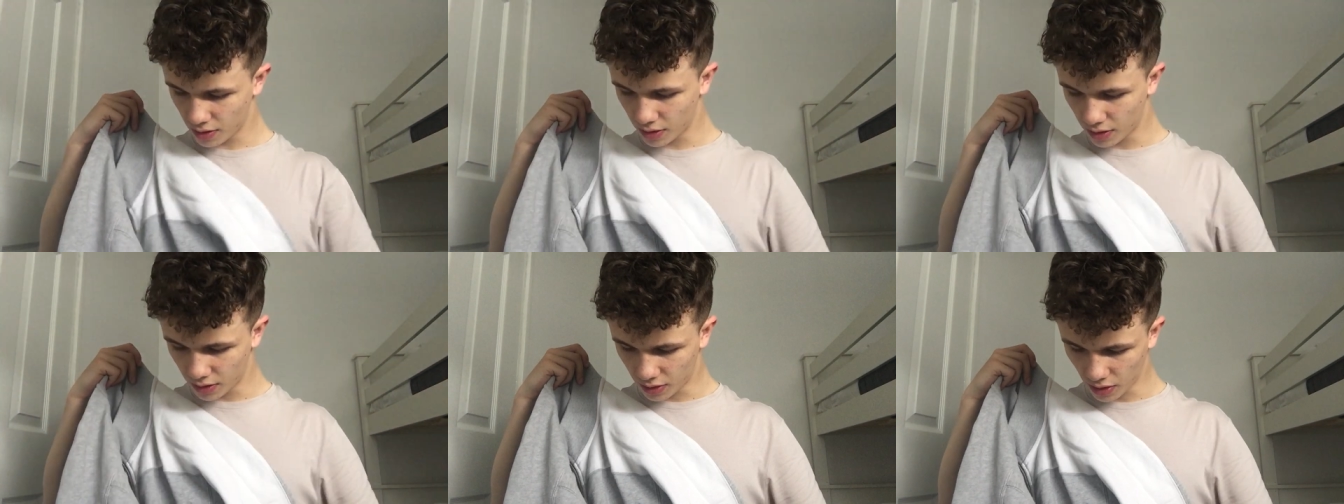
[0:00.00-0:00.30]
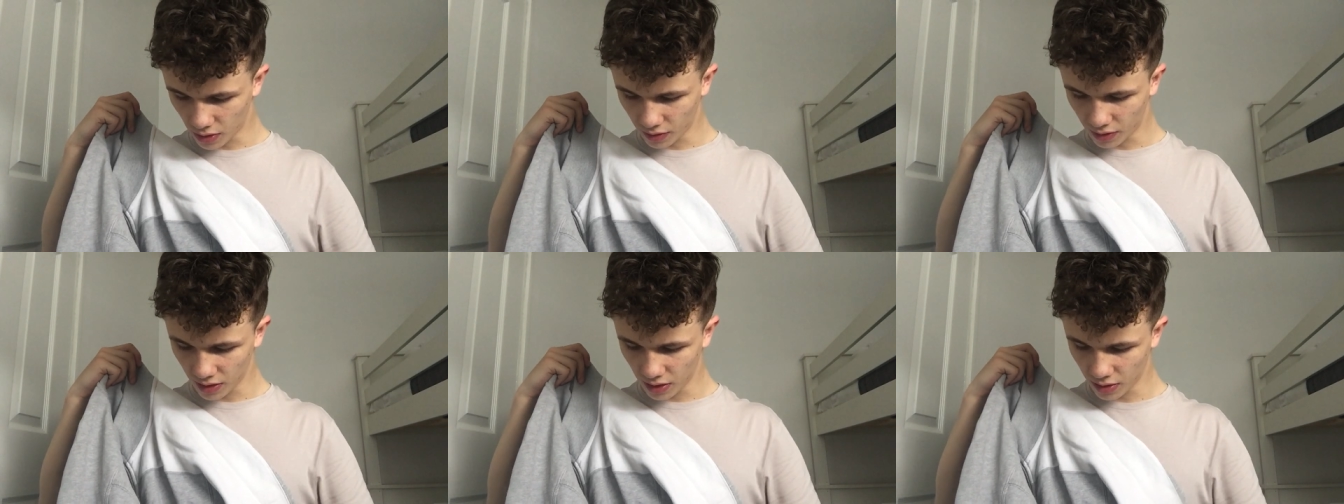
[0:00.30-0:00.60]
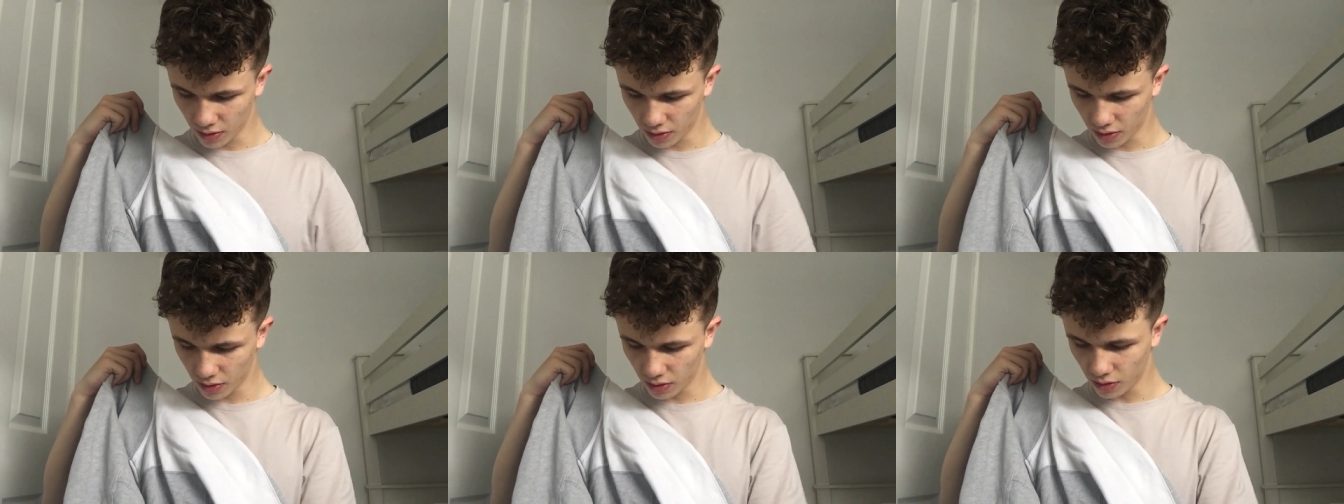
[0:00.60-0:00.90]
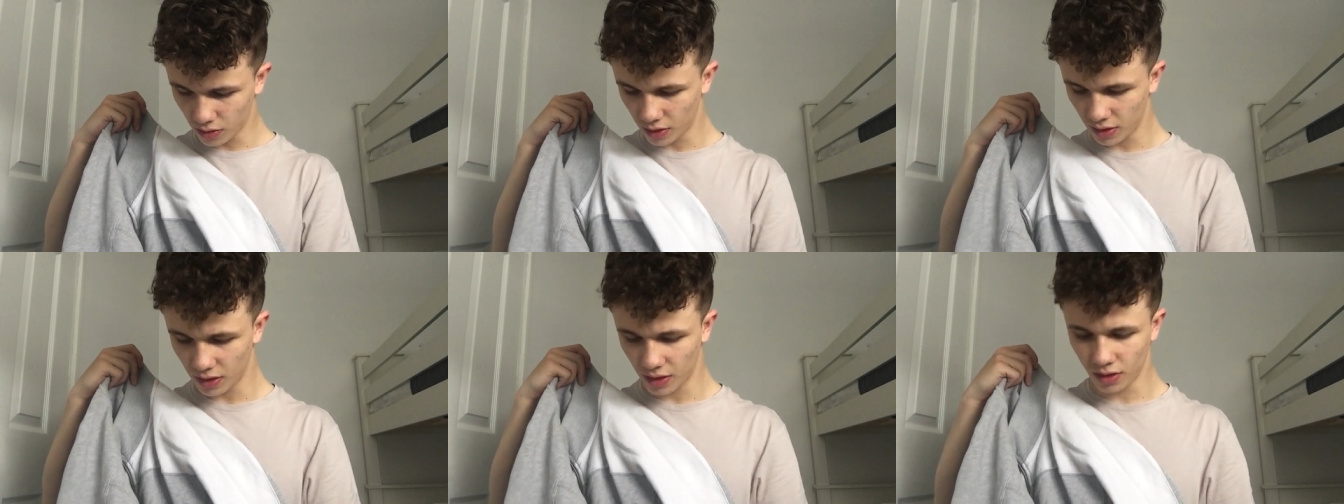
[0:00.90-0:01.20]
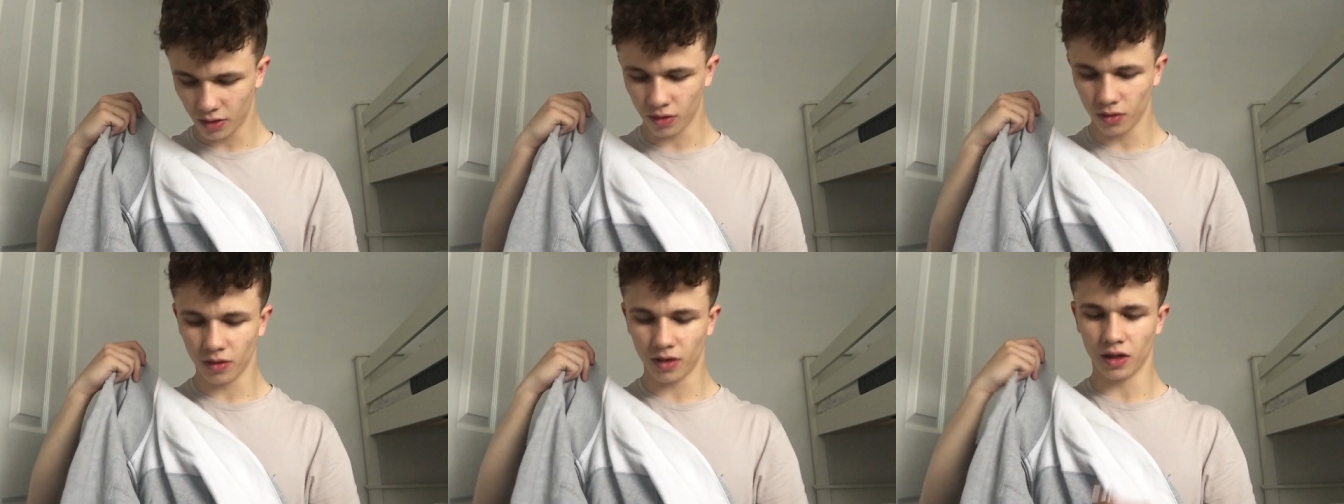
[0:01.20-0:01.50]
You don't get the, oh,
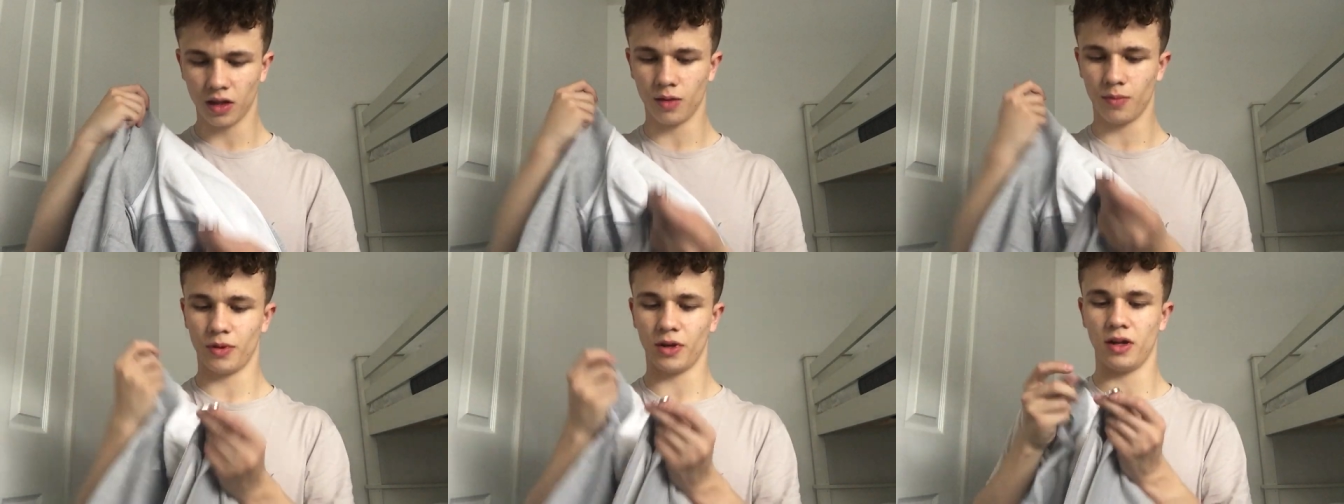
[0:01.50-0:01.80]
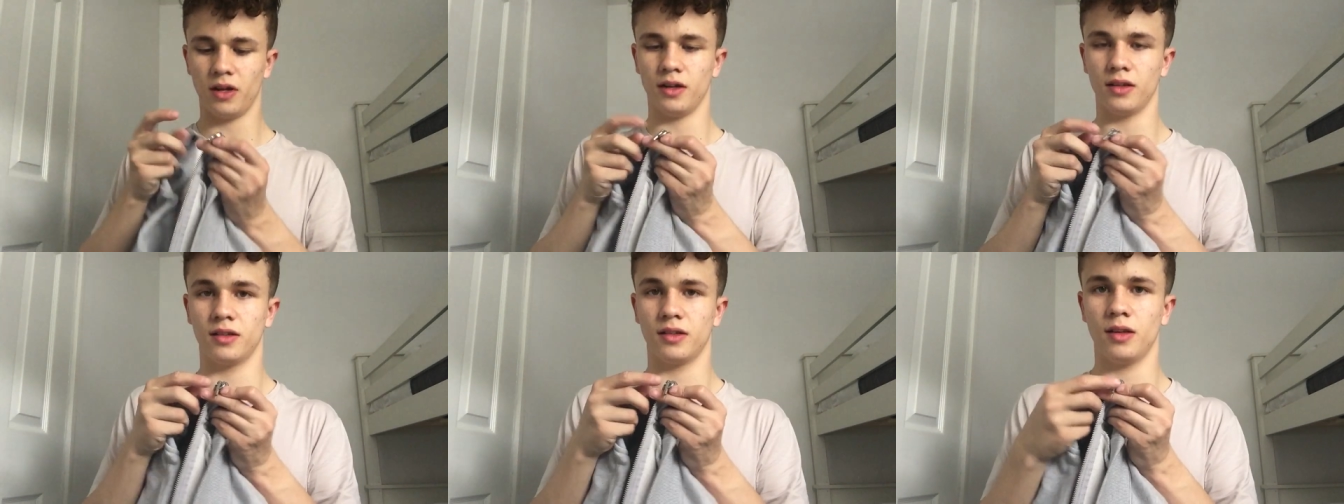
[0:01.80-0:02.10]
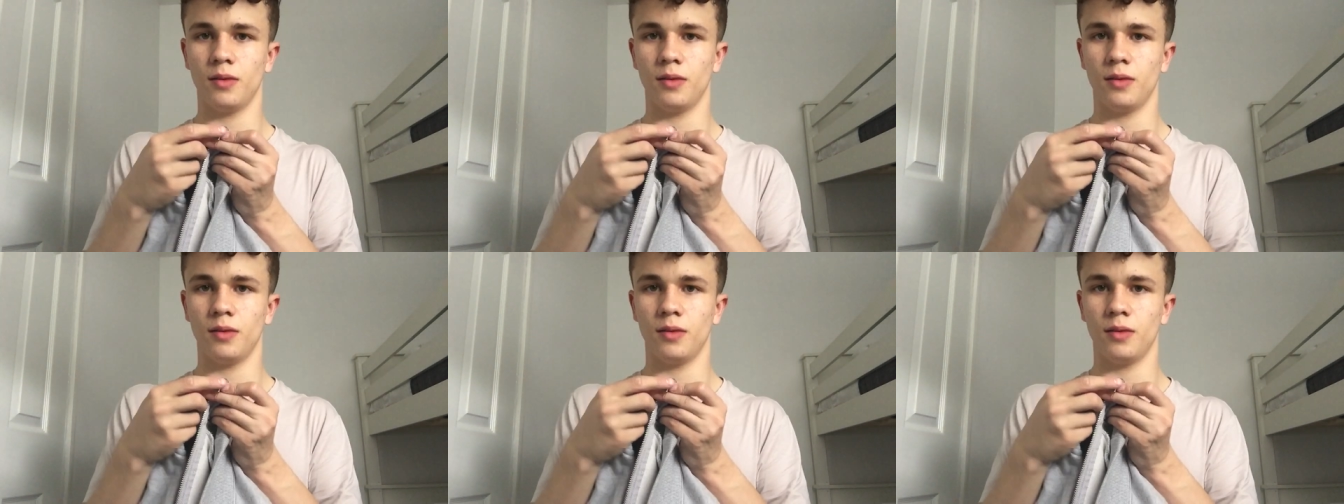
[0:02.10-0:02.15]
you do get the Palace